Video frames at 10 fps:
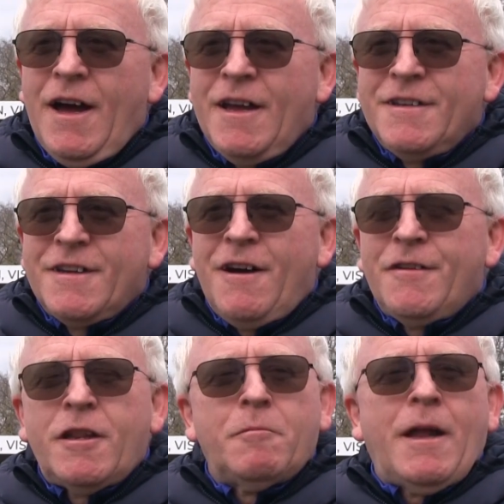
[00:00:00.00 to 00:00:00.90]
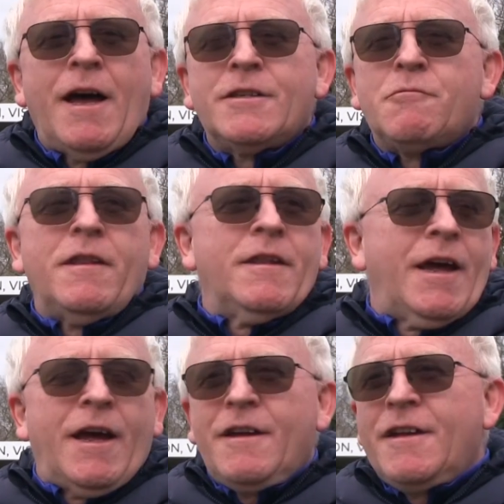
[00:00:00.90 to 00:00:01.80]
And I know the players are in
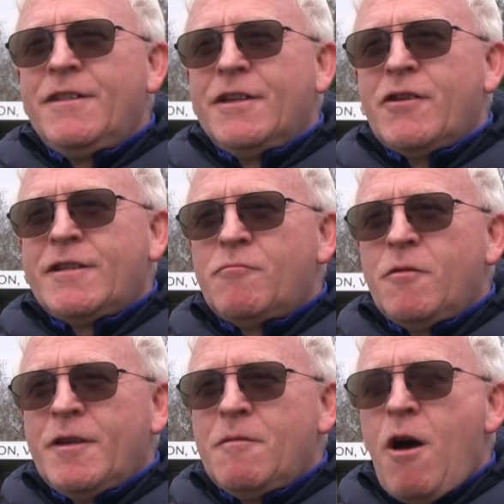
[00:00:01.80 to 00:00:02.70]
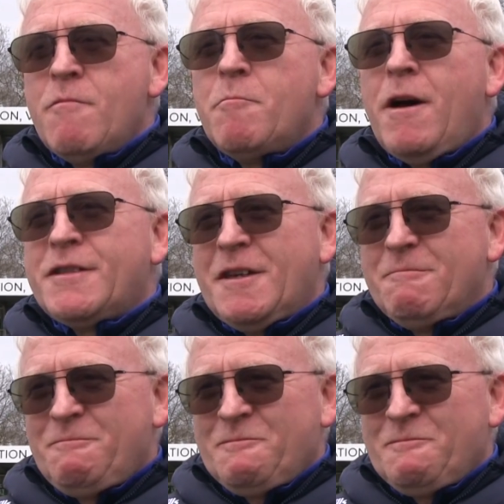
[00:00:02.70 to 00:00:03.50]
there in the dressing rooms at the moment, buzzing.